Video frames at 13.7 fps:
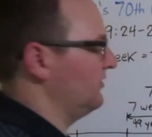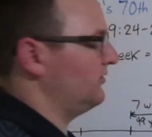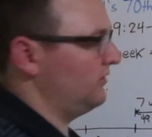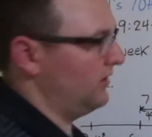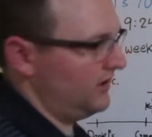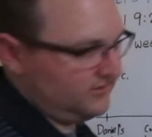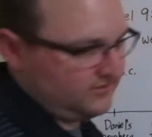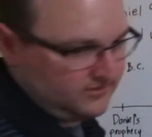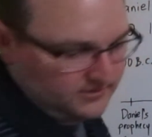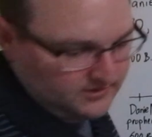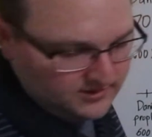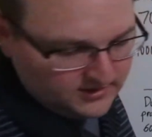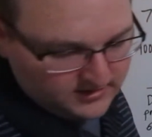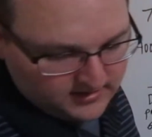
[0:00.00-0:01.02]
Christ.
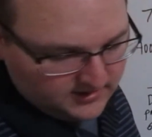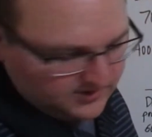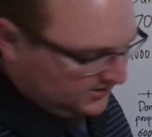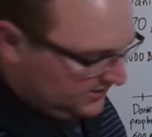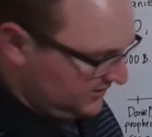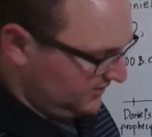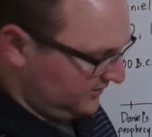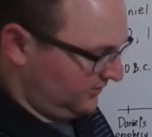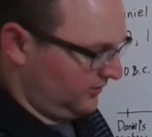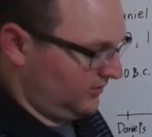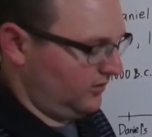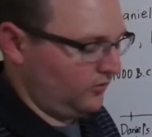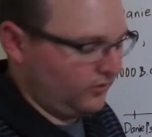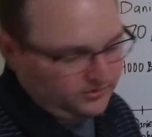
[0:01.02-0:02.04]

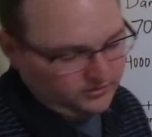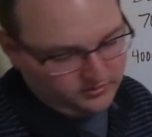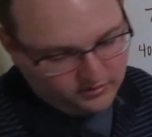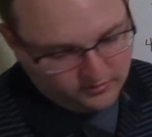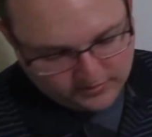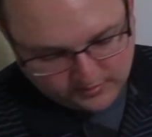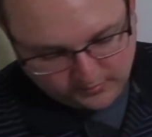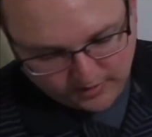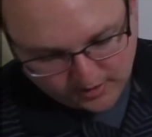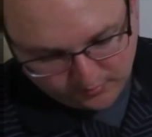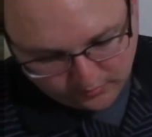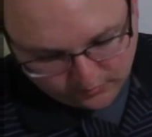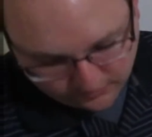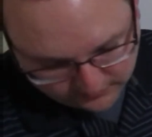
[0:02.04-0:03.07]
So wouldn't you know it, the
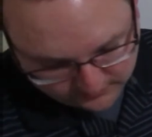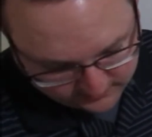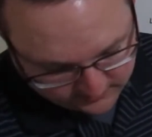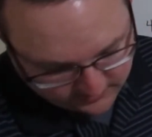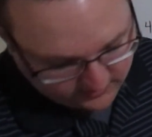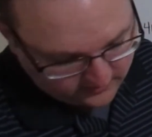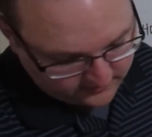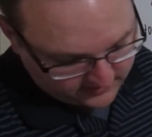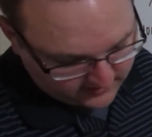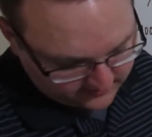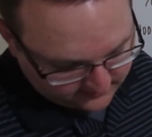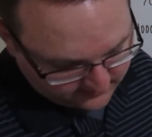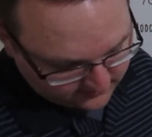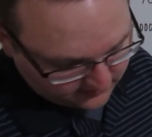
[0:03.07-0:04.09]
Bible warns us here that